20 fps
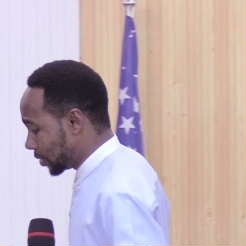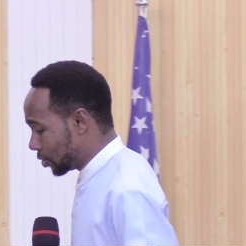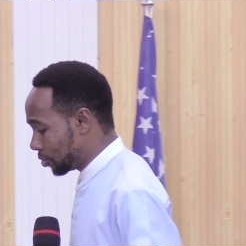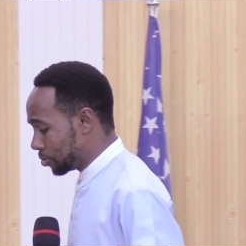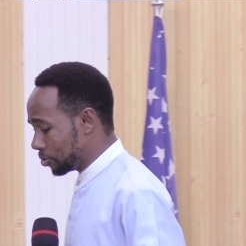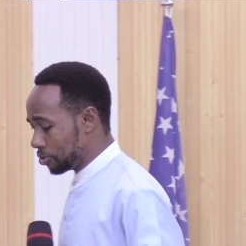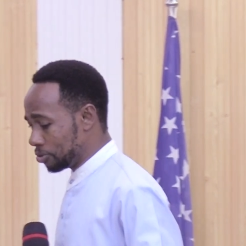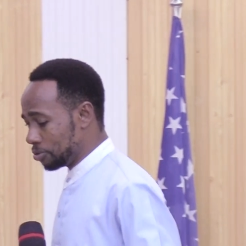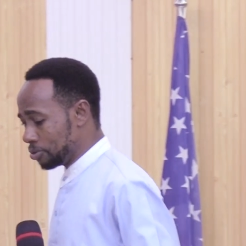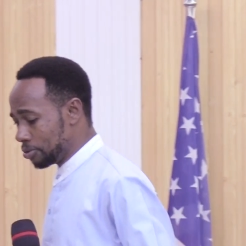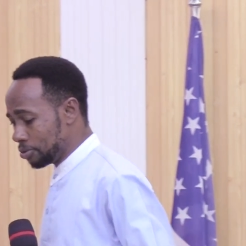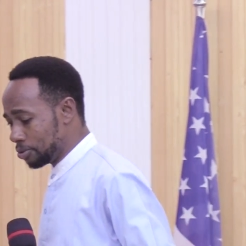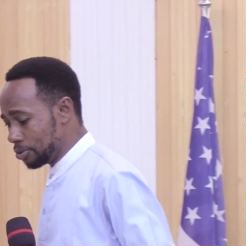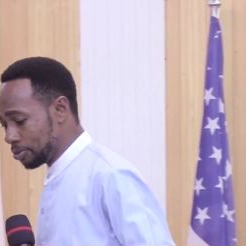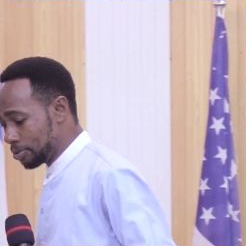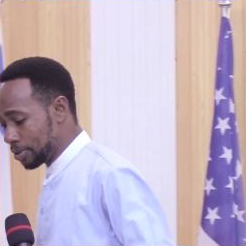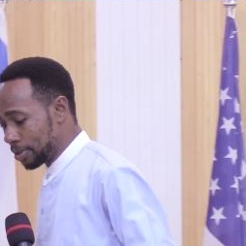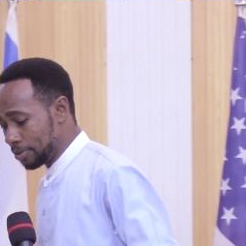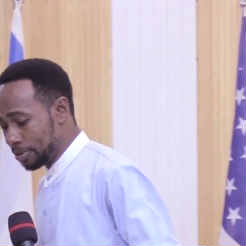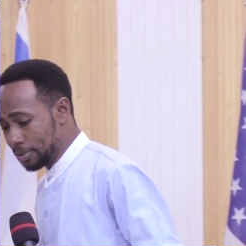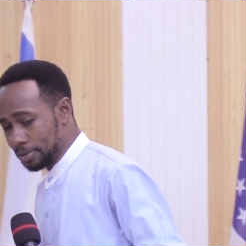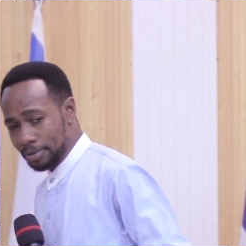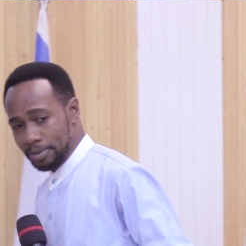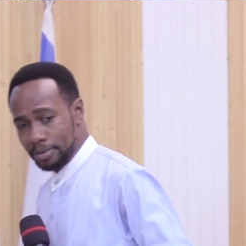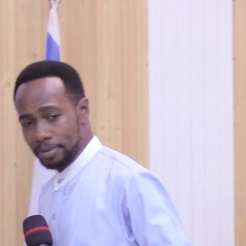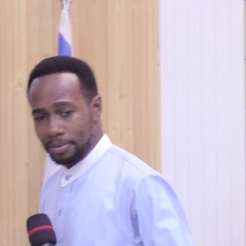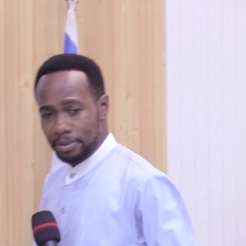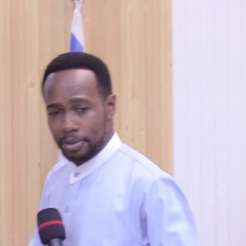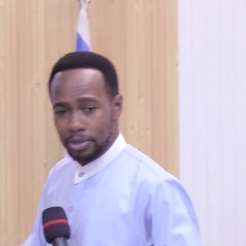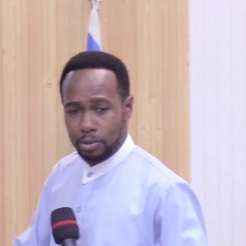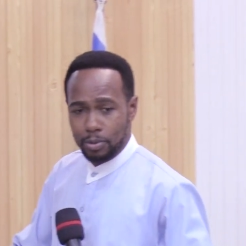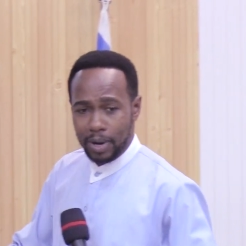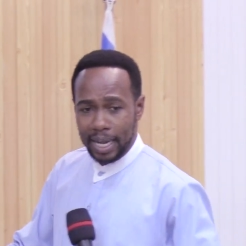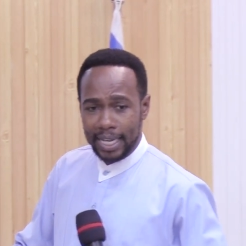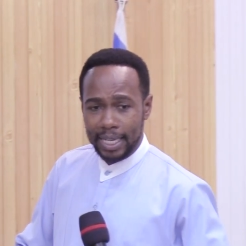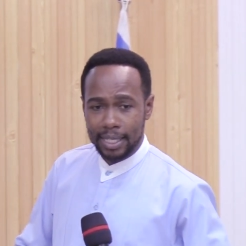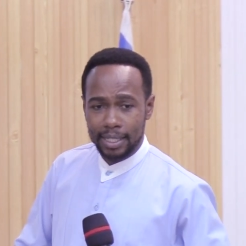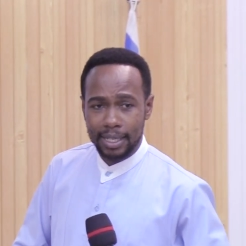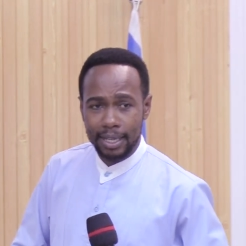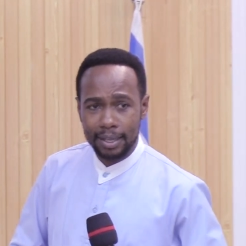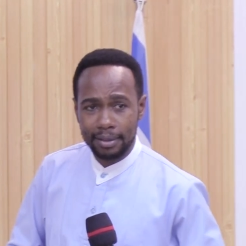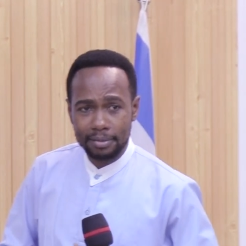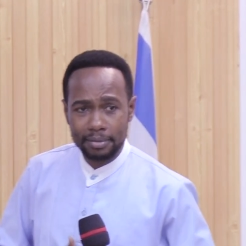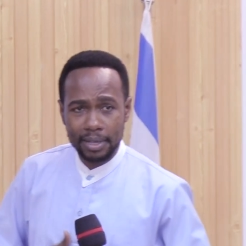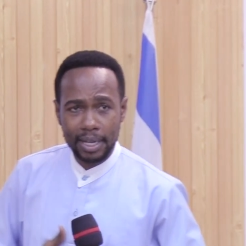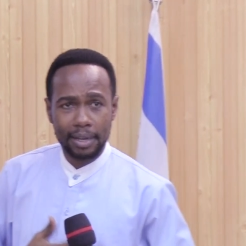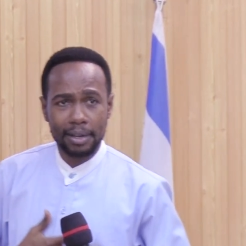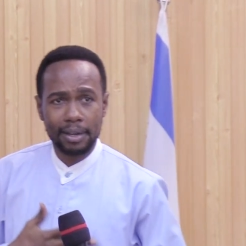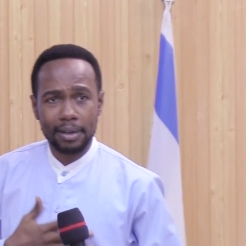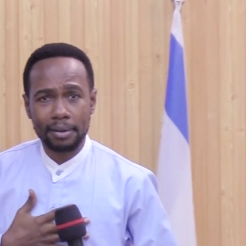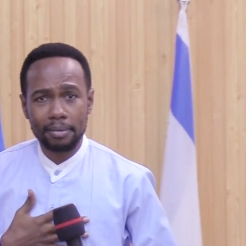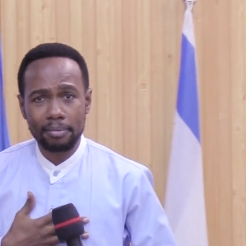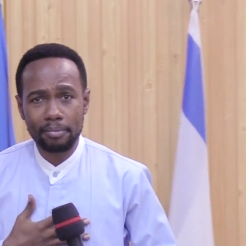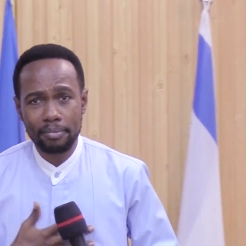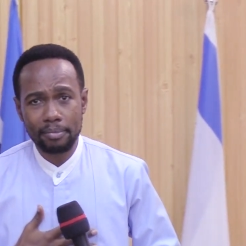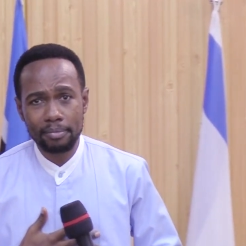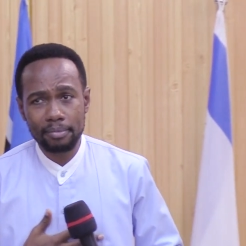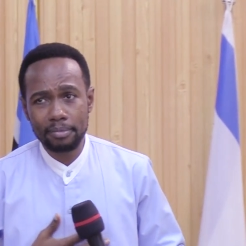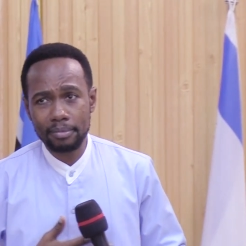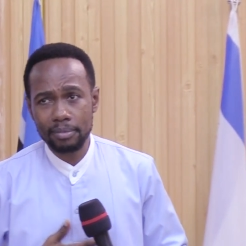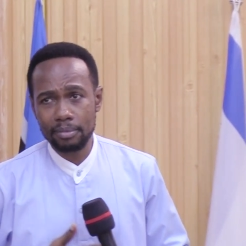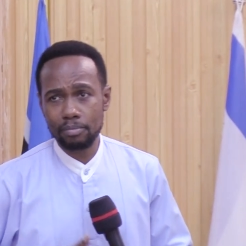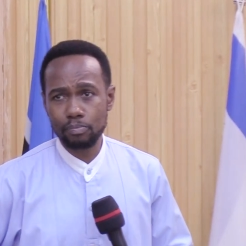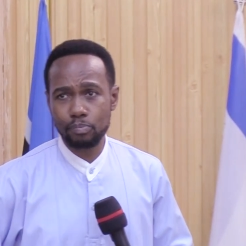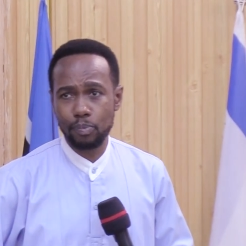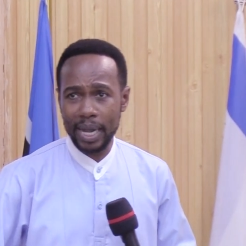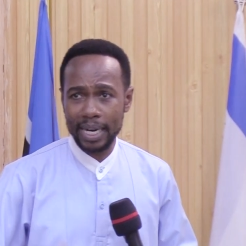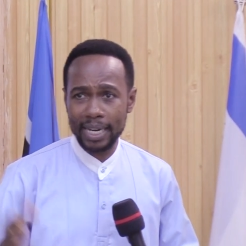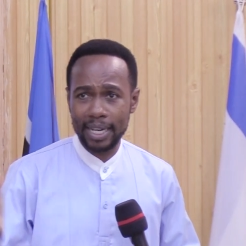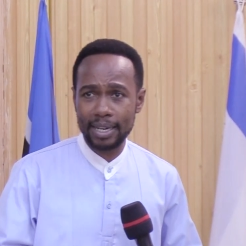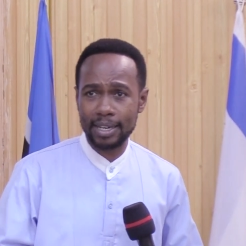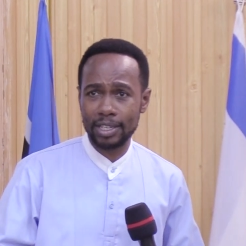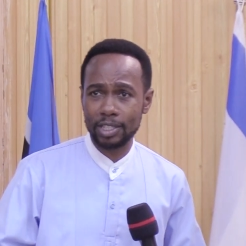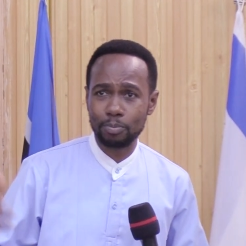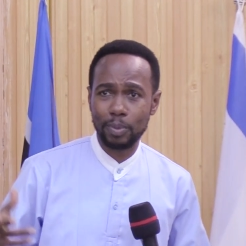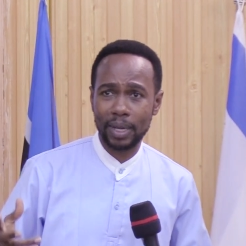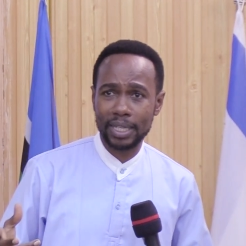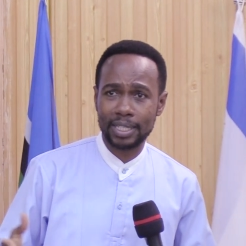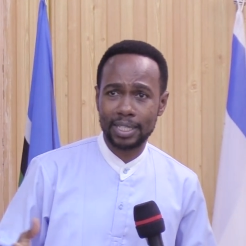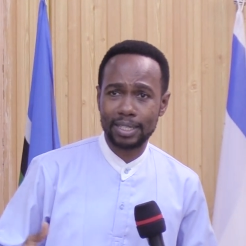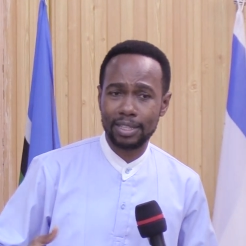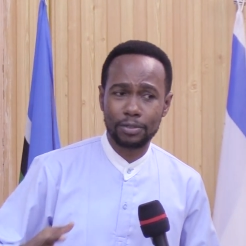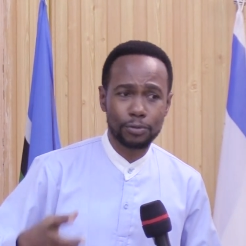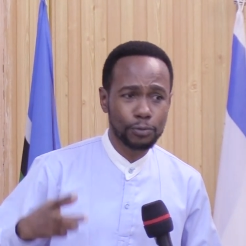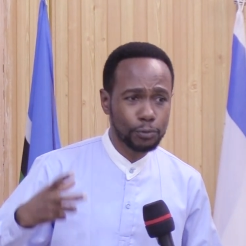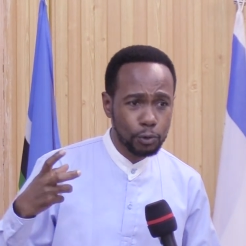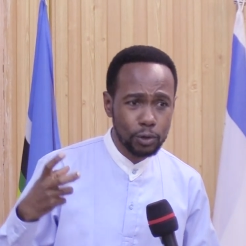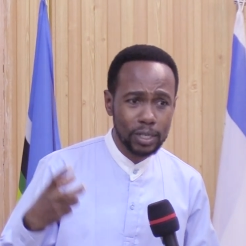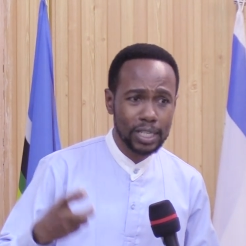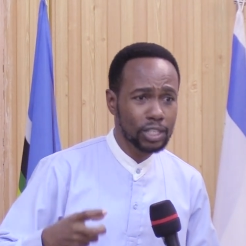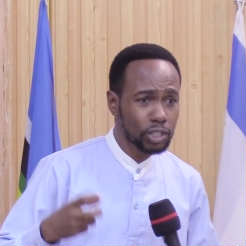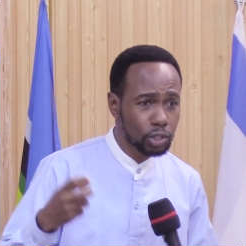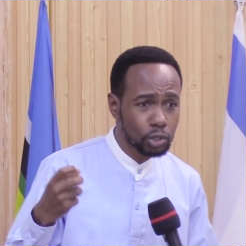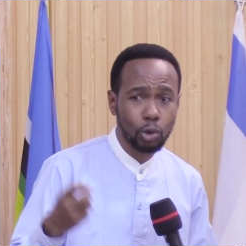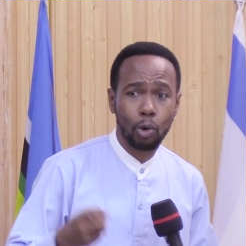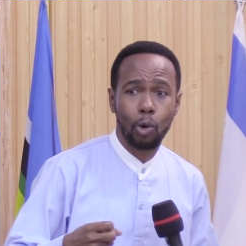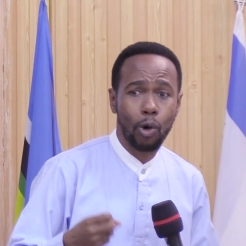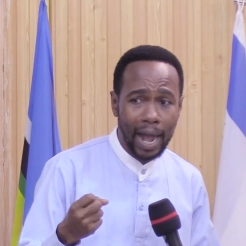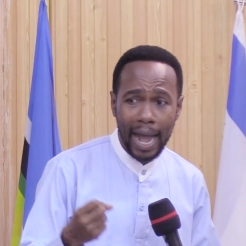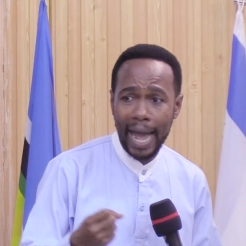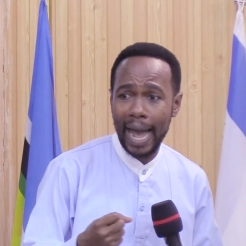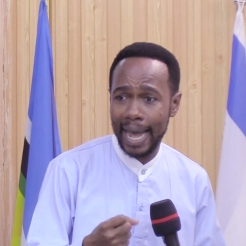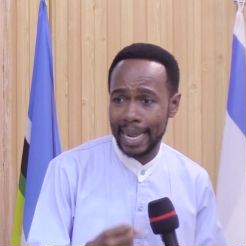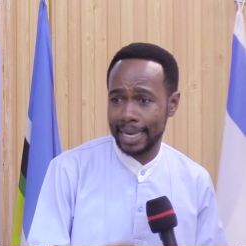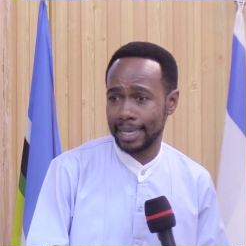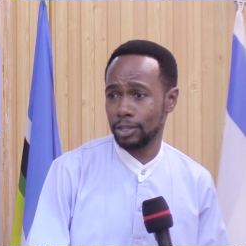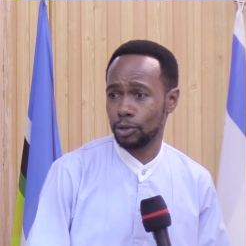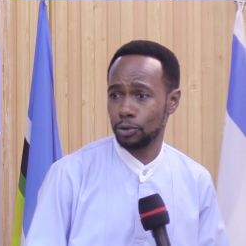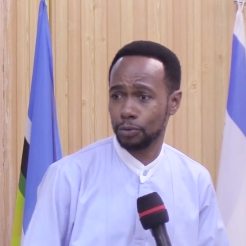you are eating bananas, but the food is so hard.